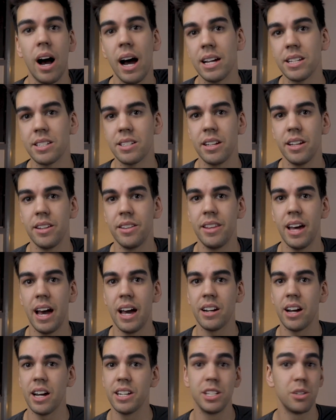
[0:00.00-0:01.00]
I said
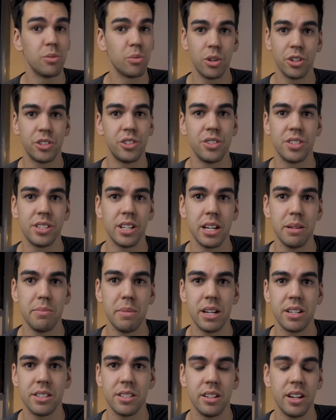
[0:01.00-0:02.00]
that I didn't want to study
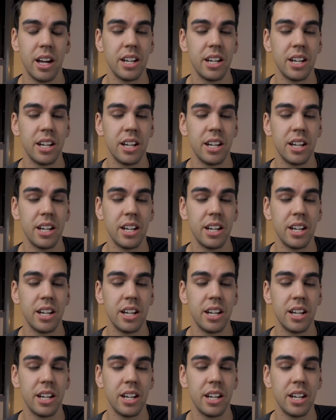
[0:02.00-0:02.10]
medicine.